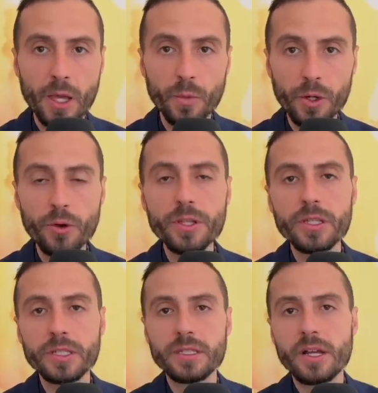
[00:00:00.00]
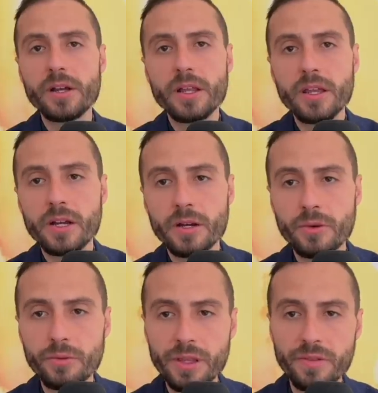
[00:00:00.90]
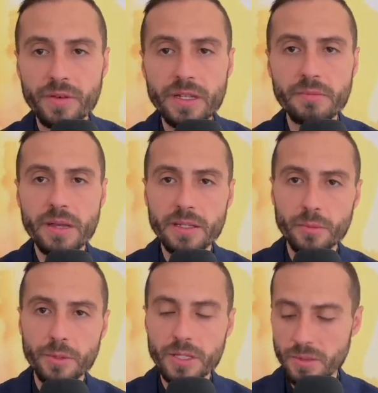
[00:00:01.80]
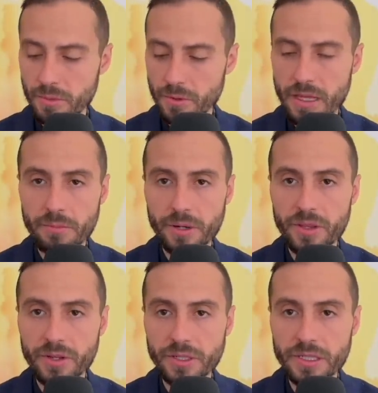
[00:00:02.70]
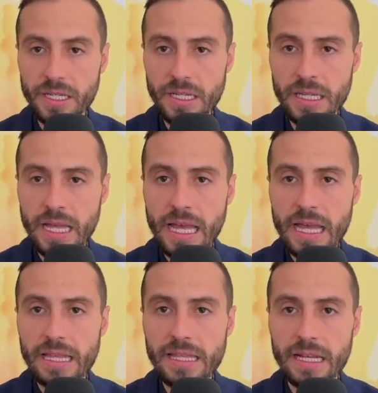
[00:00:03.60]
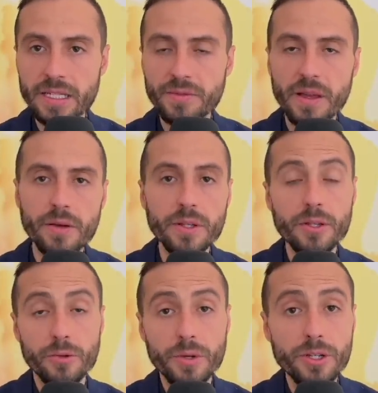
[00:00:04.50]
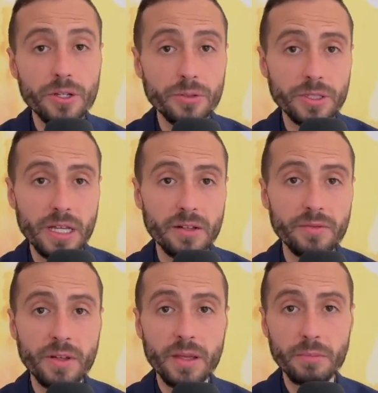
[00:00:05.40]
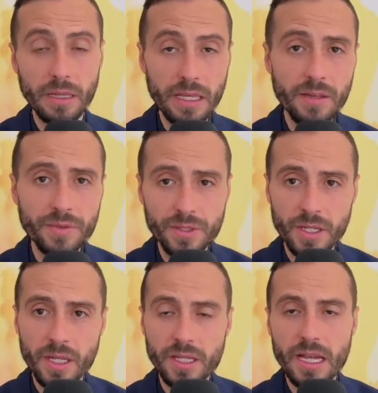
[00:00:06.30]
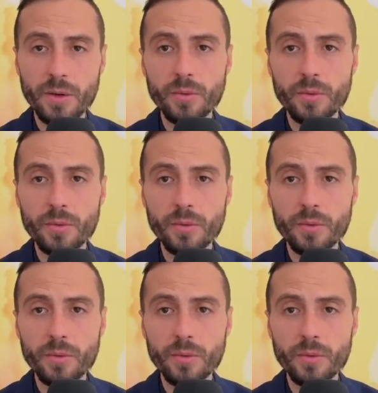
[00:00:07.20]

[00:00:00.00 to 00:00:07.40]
We're going to start here with fundamental principle number thirteen that is found in the original set of beliefs that